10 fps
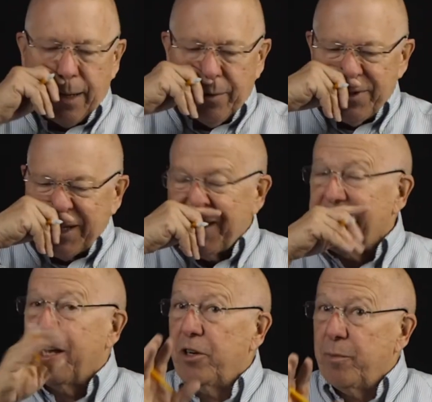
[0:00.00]
camera,
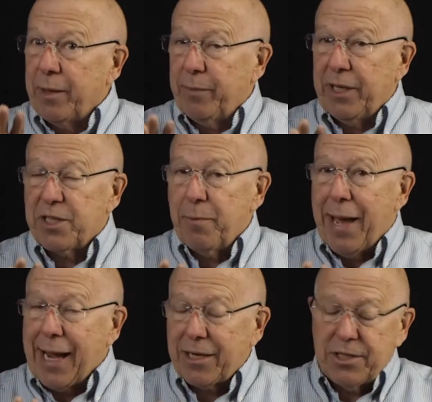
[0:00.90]
1600 might be its
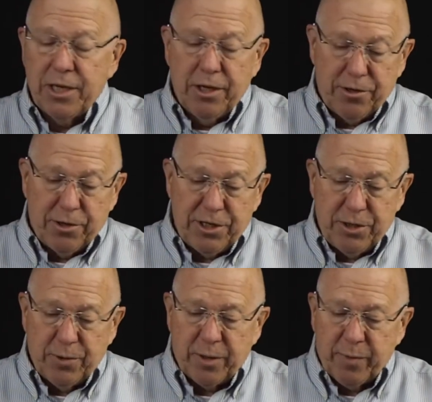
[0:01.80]
max,
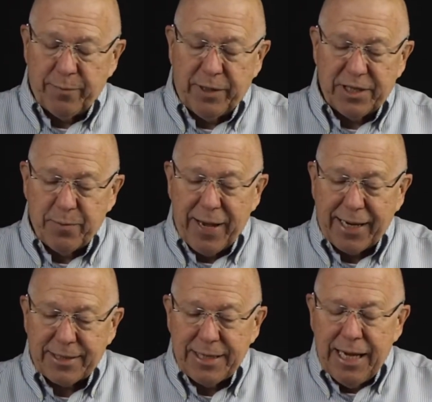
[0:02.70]
3200 might be its
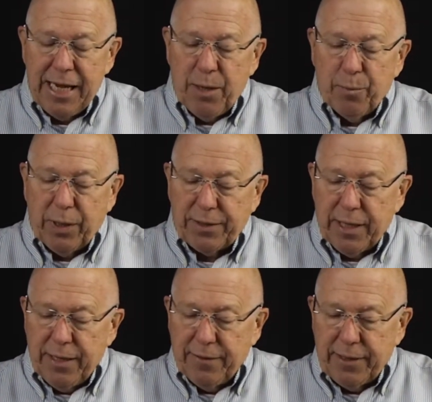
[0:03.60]
max.
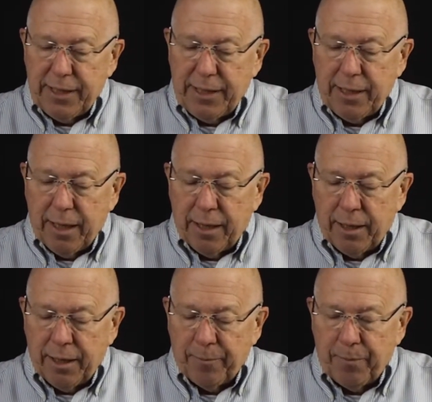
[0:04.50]
But the
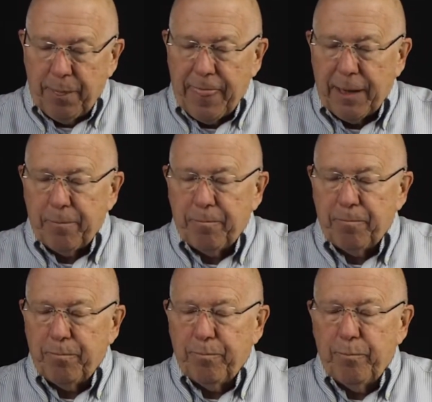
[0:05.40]

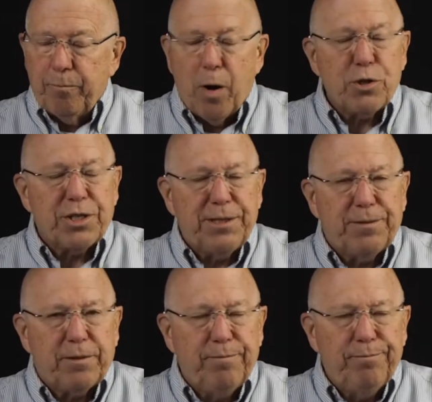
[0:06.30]
most
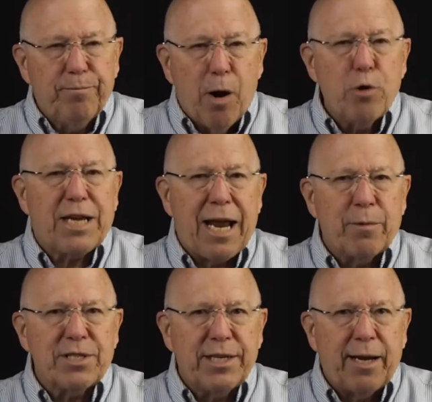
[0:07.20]

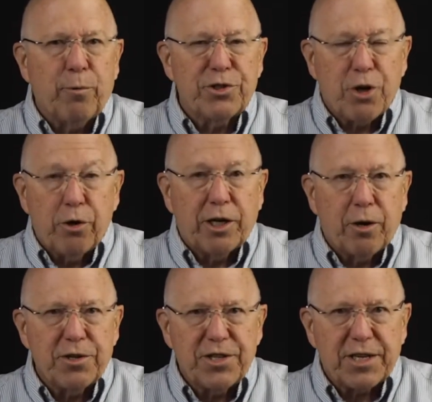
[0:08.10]
cameras today will
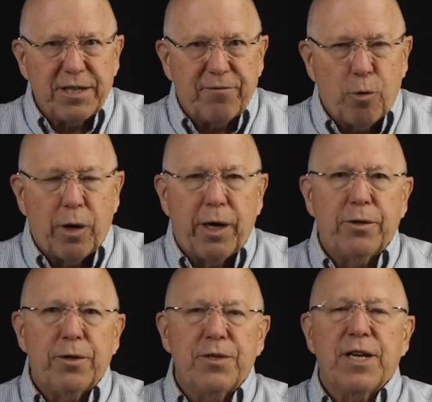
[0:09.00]
certainly go to
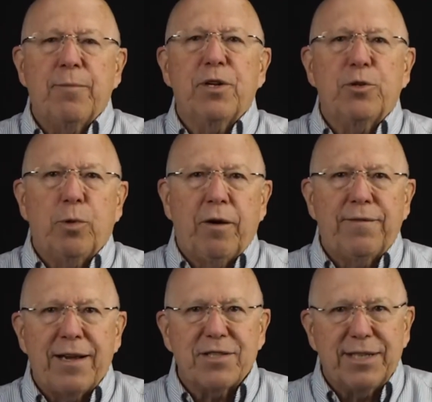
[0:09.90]
6400, some to
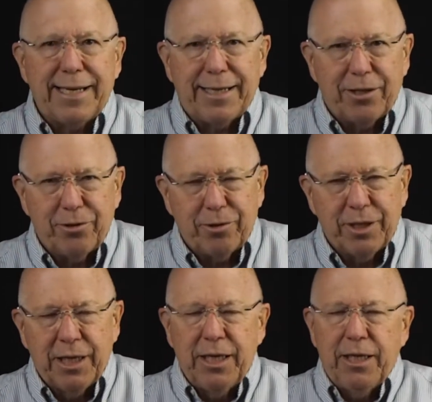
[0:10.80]

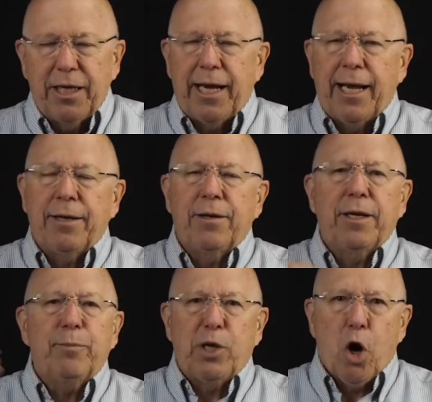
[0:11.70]
12,800
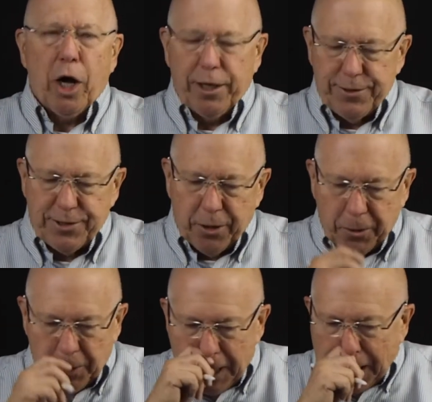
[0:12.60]
and beyond.
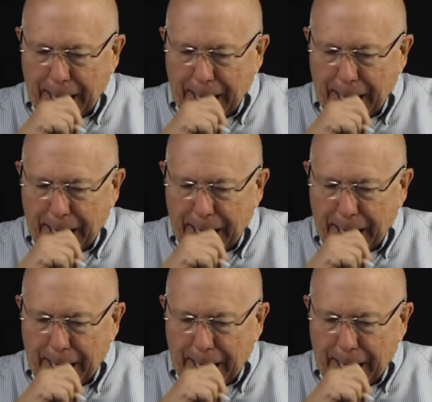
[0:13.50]
So